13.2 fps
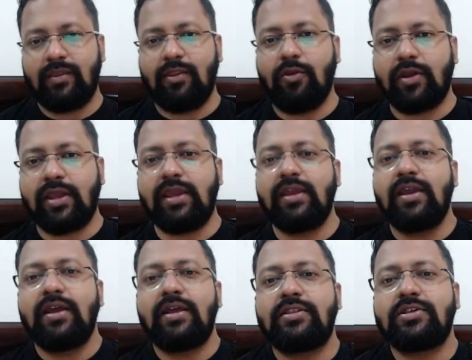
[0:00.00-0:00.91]
Okay,
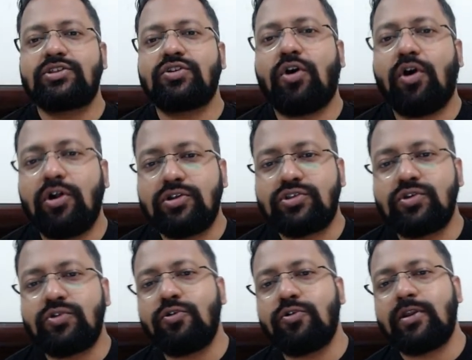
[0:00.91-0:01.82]
this is also
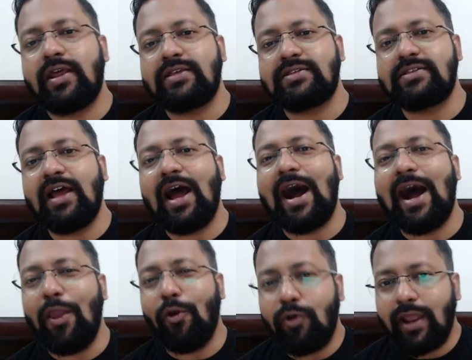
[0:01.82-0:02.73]
known as the
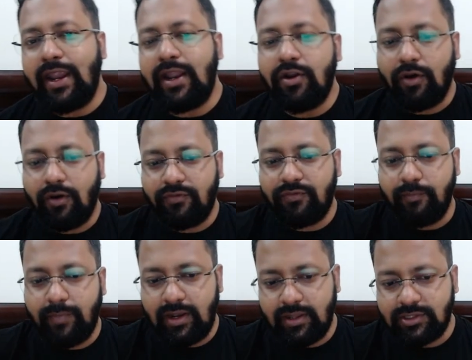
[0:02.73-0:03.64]
iodide of
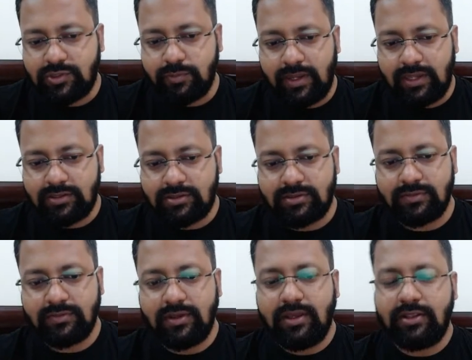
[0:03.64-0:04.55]
Millen's base.
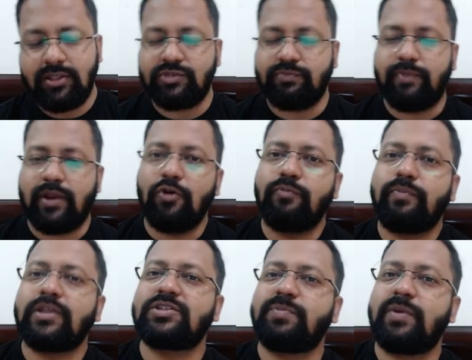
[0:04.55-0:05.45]
This brown
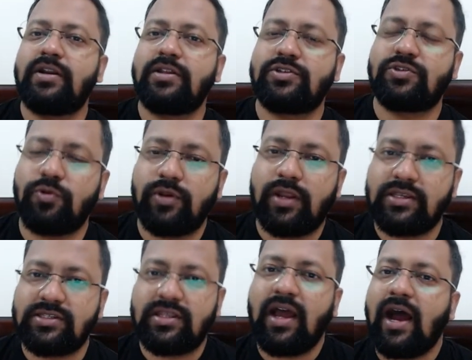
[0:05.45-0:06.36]
precipitate is known
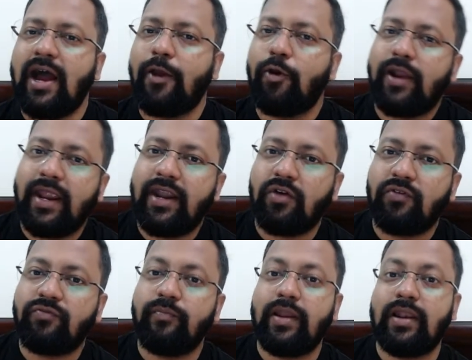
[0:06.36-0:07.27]
as the iodide
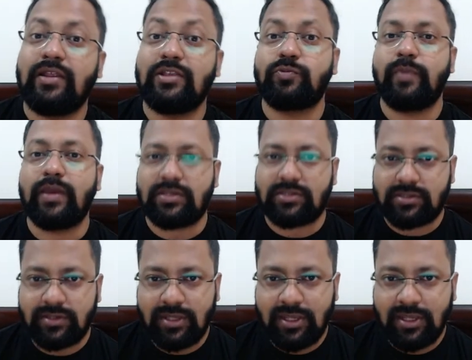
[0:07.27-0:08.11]
of Millen's base.